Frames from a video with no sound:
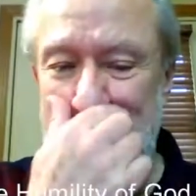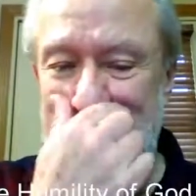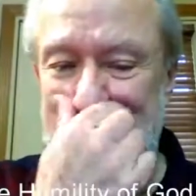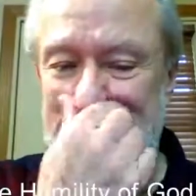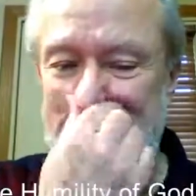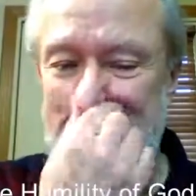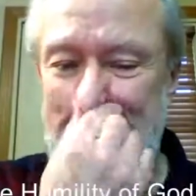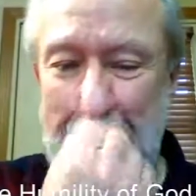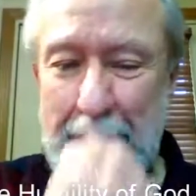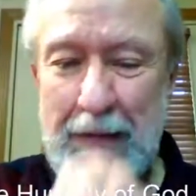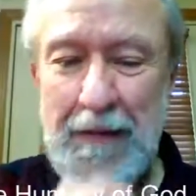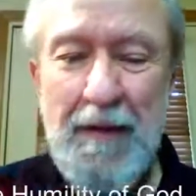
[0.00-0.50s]
The
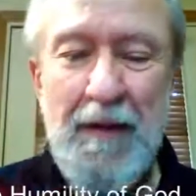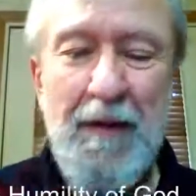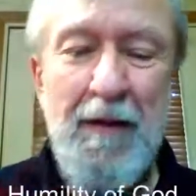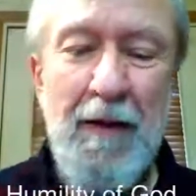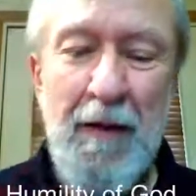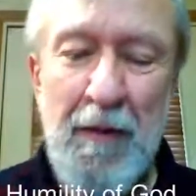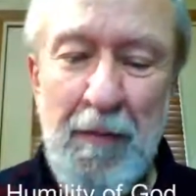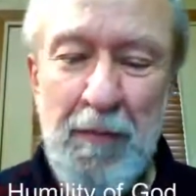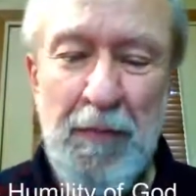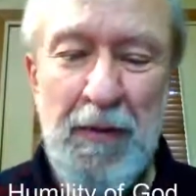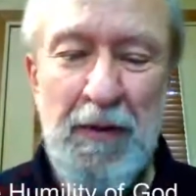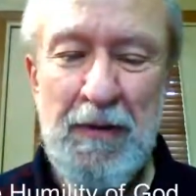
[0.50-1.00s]
title
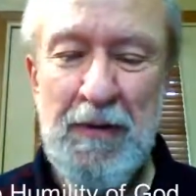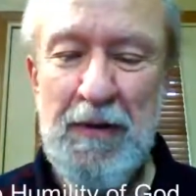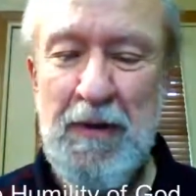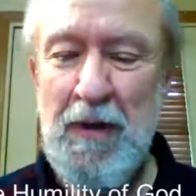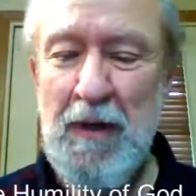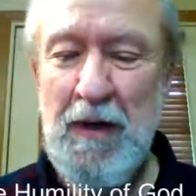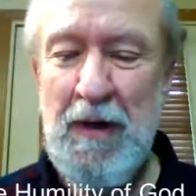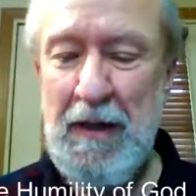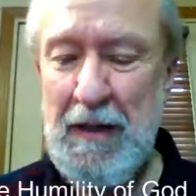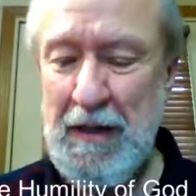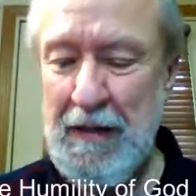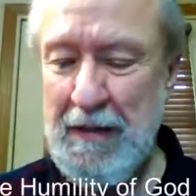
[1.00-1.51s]
Humble
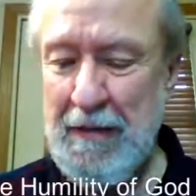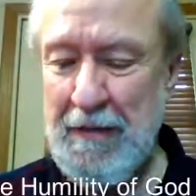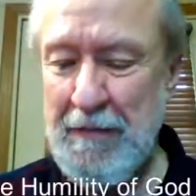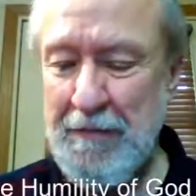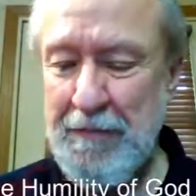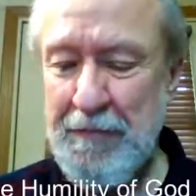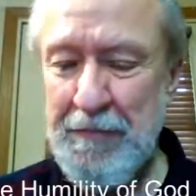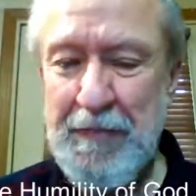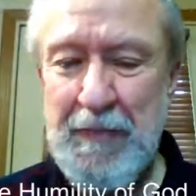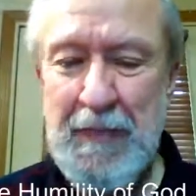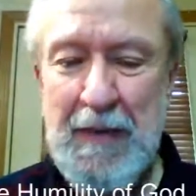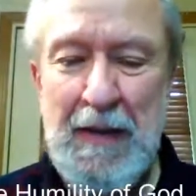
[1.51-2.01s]
God
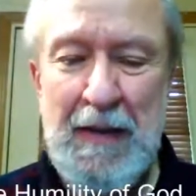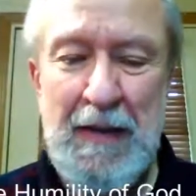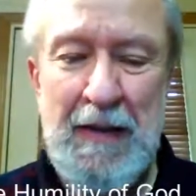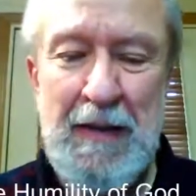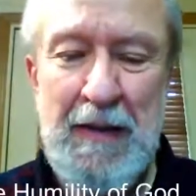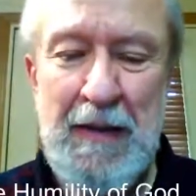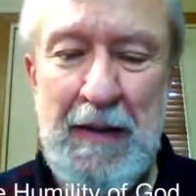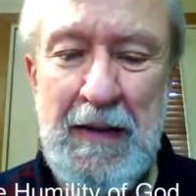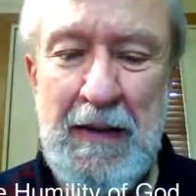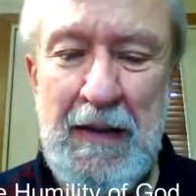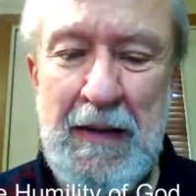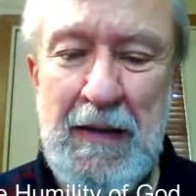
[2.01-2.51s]

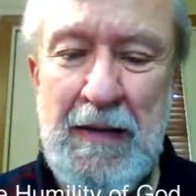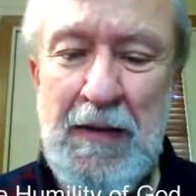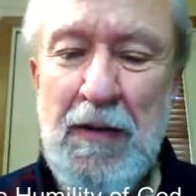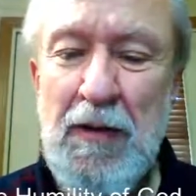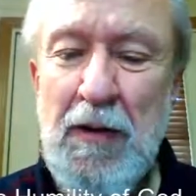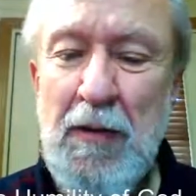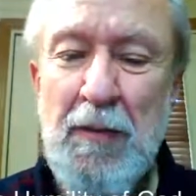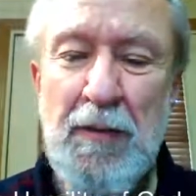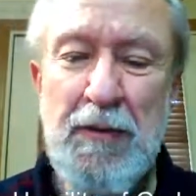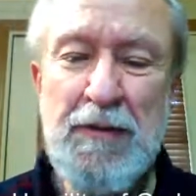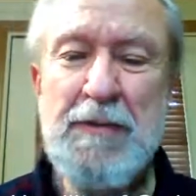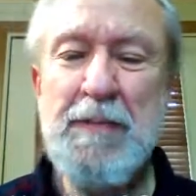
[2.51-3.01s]

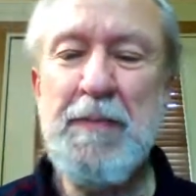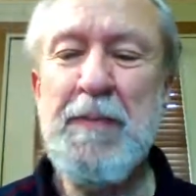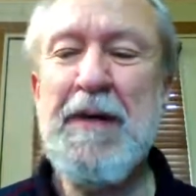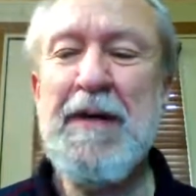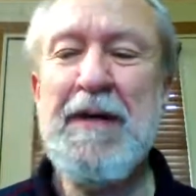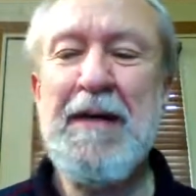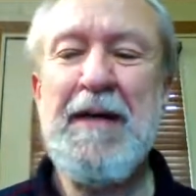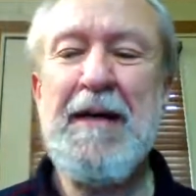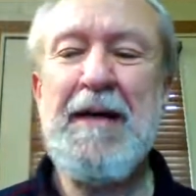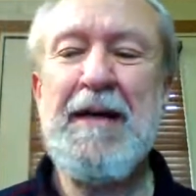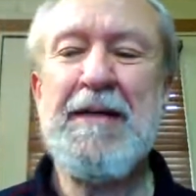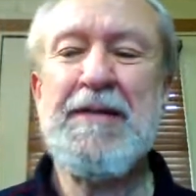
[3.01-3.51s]
could almost
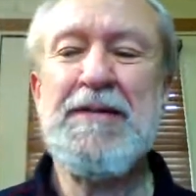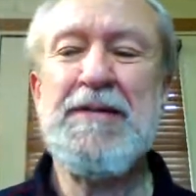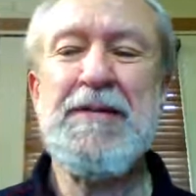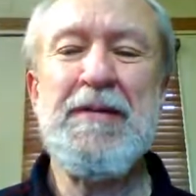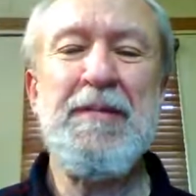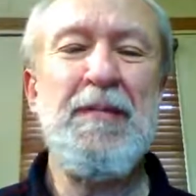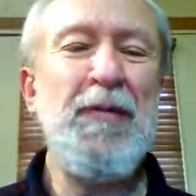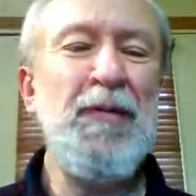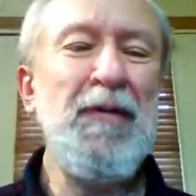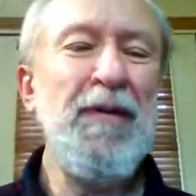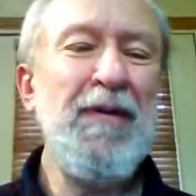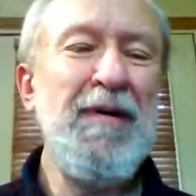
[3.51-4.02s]
be an
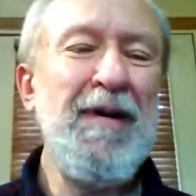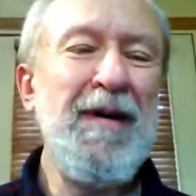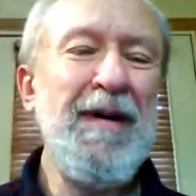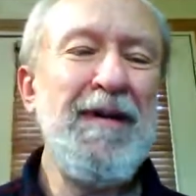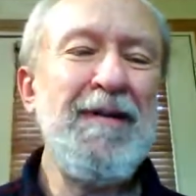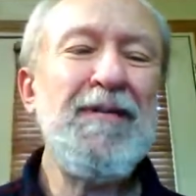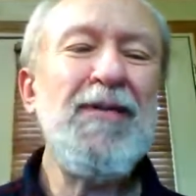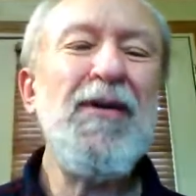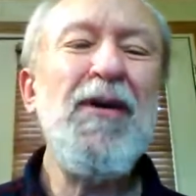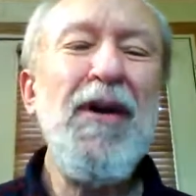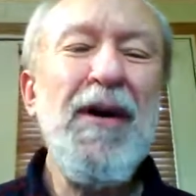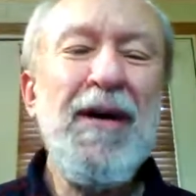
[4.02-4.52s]

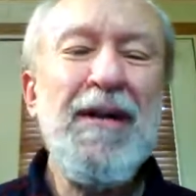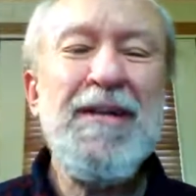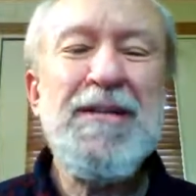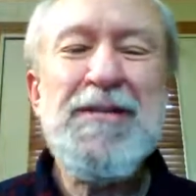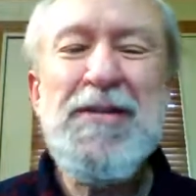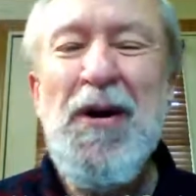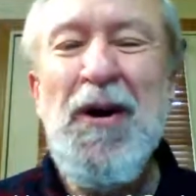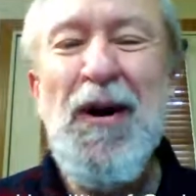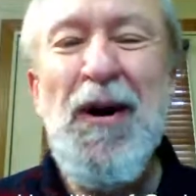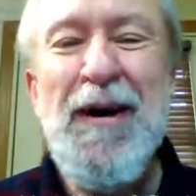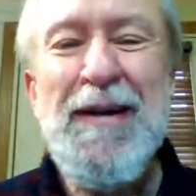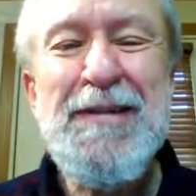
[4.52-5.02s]
oxymoron. God
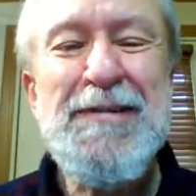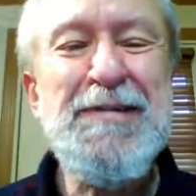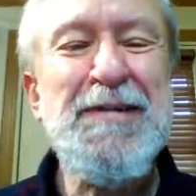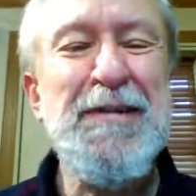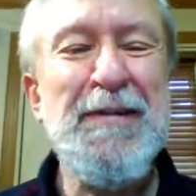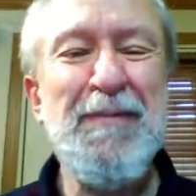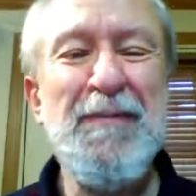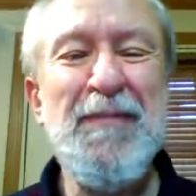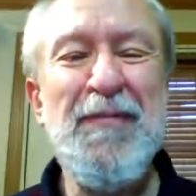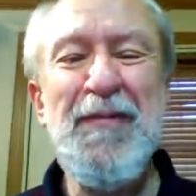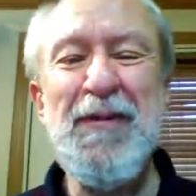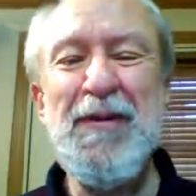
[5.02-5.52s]
is
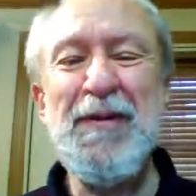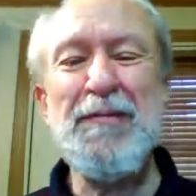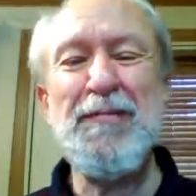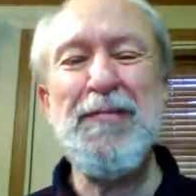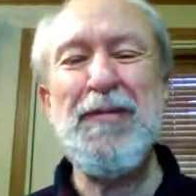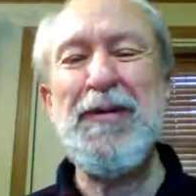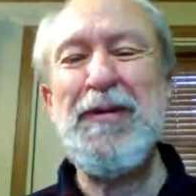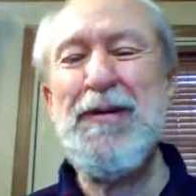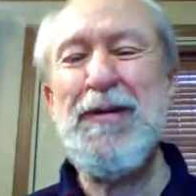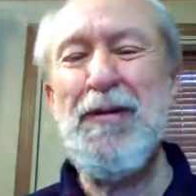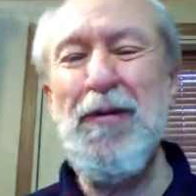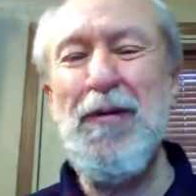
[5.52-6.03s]
awesome, filled
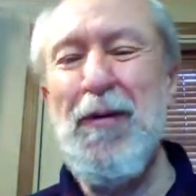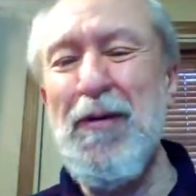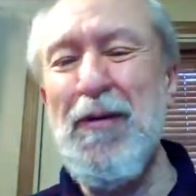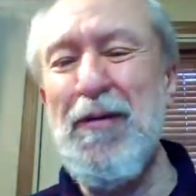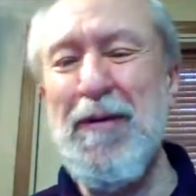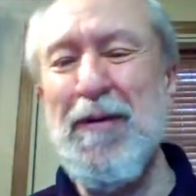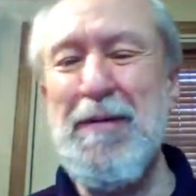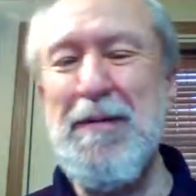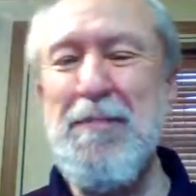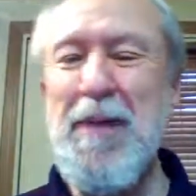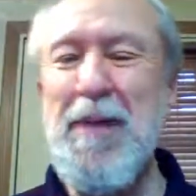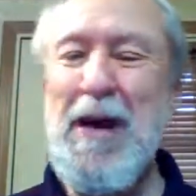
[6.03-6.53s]
with
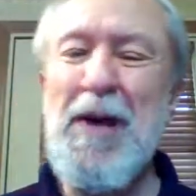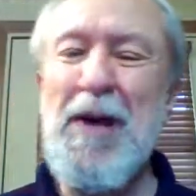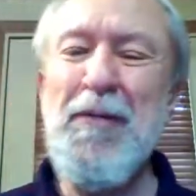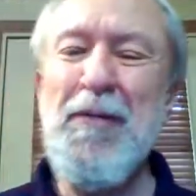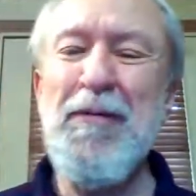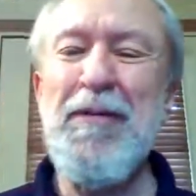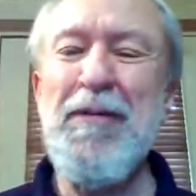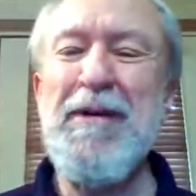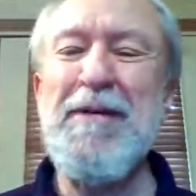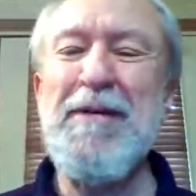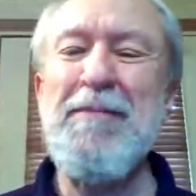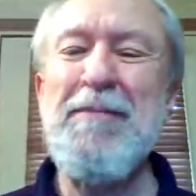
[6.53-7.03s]
glory,
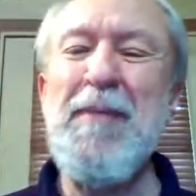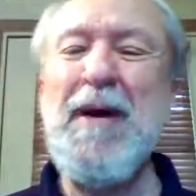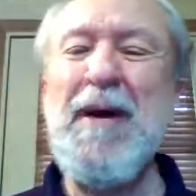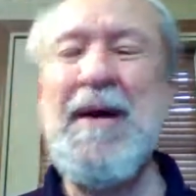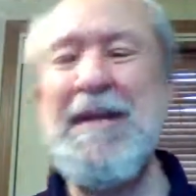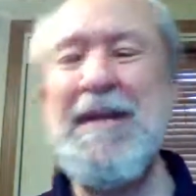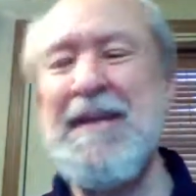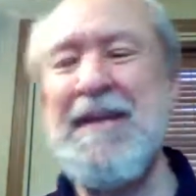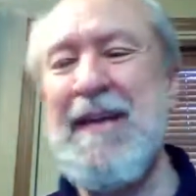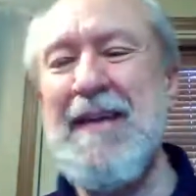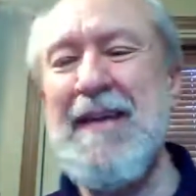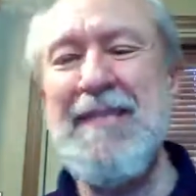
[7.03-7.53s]
power, and
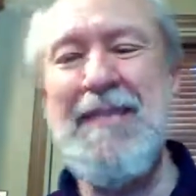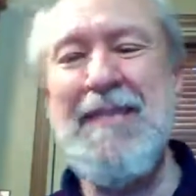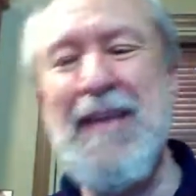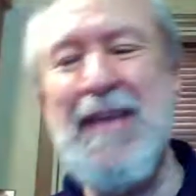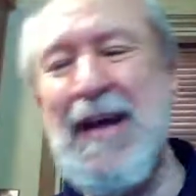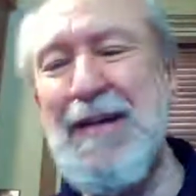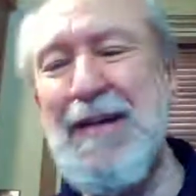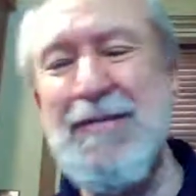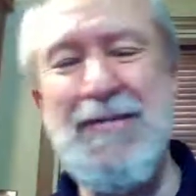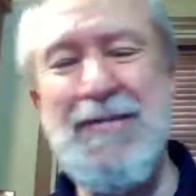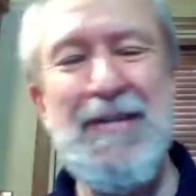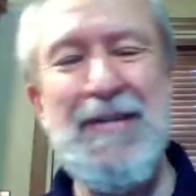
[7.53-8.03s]
might.
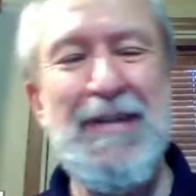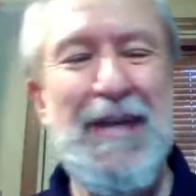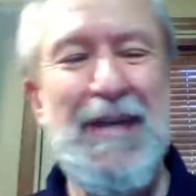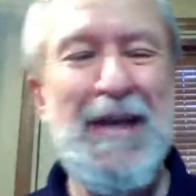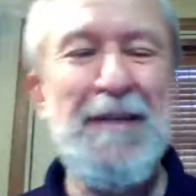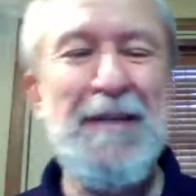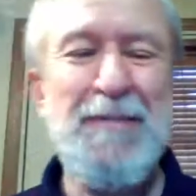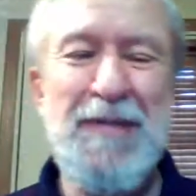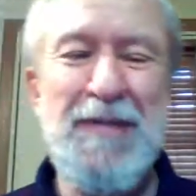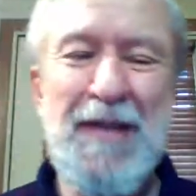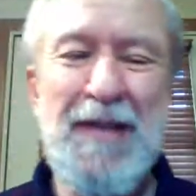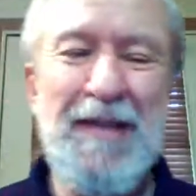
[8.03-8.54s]
10,000
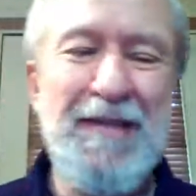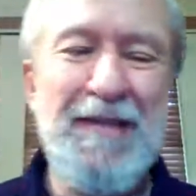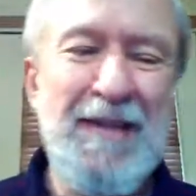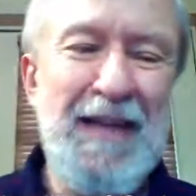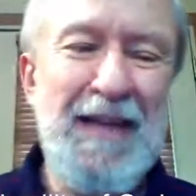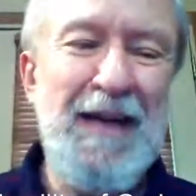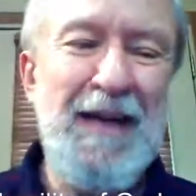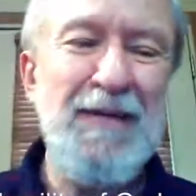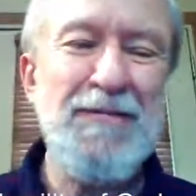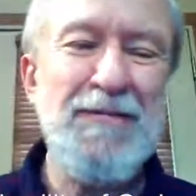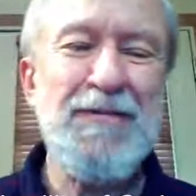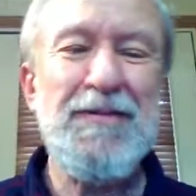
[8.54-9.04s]
times
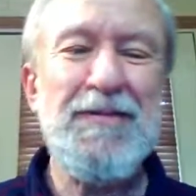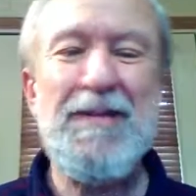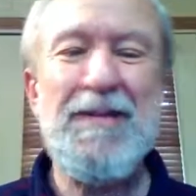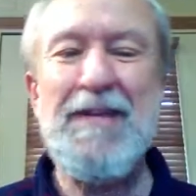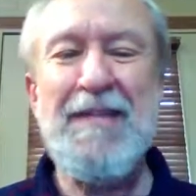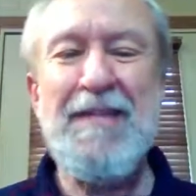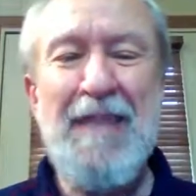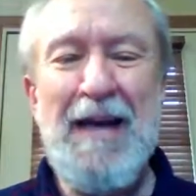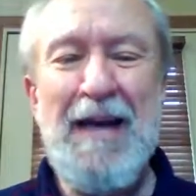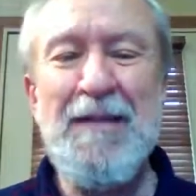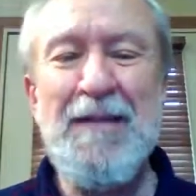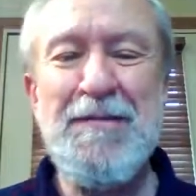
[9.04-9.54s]
10,000
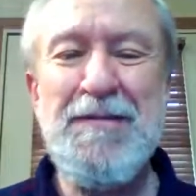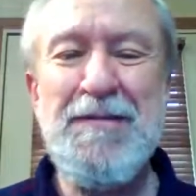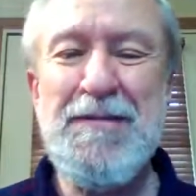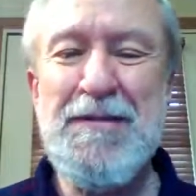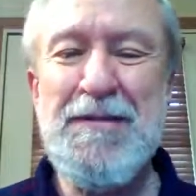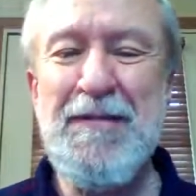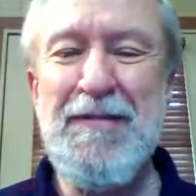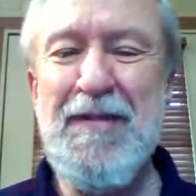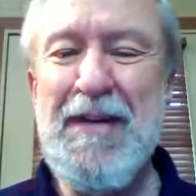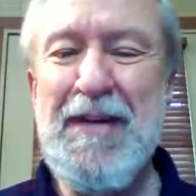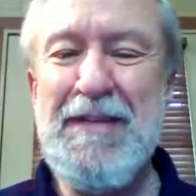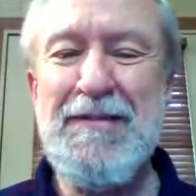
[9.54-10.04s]
and
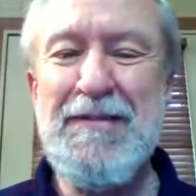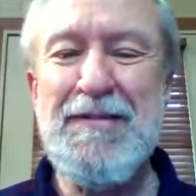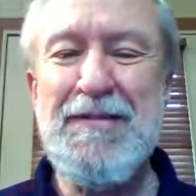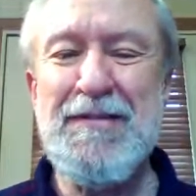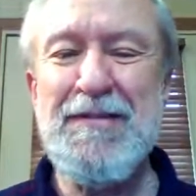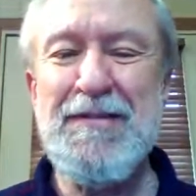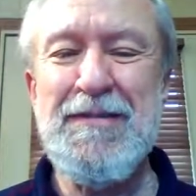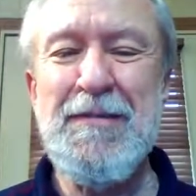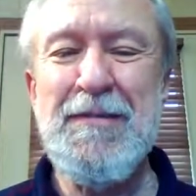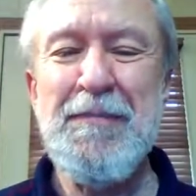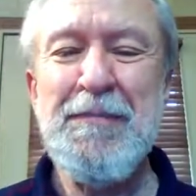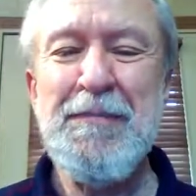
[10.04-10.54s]
thousands of
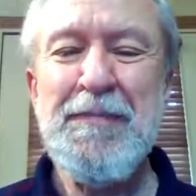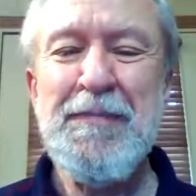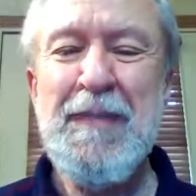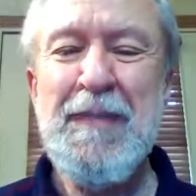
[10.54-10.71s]
angels